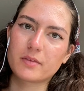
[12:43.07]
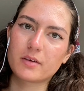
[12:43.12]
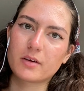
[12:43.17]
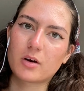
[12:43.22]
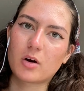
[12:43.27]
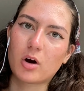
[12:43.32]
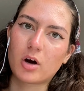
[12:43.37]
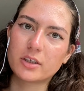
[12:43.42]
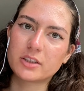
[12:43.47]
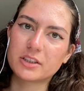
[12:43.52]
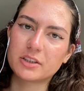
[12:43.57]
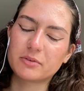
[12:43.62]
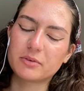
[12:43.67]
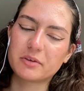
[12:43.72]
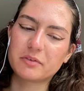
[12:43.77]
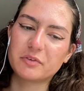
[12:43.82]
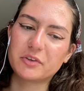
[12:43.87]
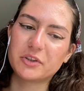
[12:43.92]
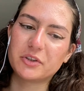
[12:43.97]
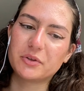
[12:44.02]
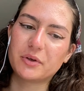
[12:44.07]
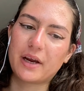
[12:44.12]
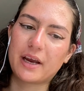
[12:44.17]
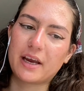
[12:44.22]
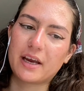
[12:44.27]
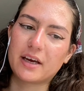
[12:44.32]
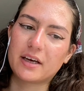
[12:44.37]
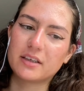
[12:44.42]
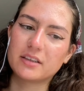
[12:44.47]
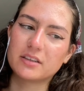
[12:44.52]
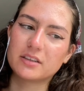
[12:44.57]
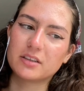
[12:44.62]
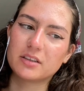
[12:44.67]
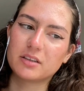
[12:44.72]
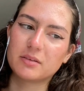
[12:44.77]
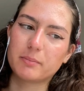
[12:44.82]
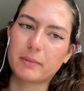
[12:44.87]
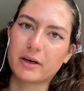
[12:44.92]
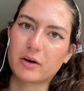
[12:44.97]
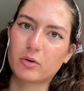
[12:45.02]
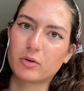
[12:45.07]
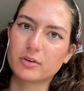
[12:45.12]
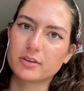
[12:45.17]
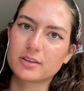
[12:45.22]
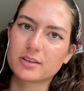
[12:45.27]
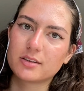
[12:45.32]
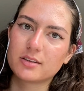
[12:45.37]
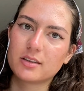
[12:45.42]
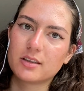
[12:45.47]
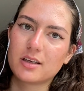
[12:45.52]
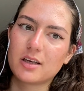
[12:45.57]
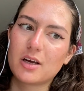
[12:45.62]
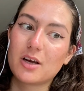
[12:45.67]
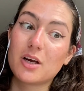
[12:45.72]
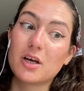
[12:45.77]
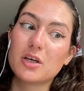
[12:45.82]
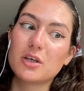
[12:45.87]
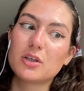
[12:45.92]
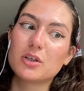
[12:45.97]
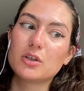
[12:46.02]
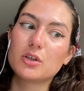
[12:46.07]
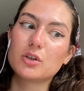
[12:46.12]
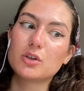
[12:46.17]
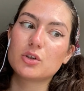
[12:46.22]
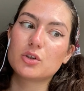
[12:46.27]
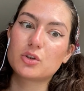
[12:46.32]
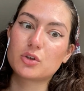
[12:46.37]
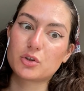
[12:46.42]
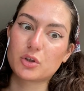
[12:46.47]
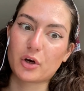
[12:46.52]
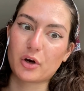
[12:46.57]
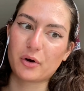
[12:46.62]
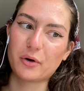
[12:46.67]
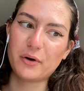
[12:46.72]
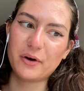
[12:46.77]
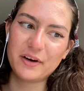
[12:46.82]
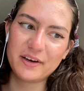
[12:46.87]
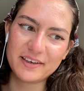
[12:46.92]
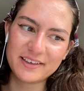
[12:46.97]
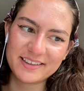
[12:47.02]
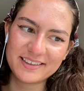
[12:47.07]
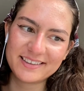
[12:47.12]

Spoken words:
content review and my goals. So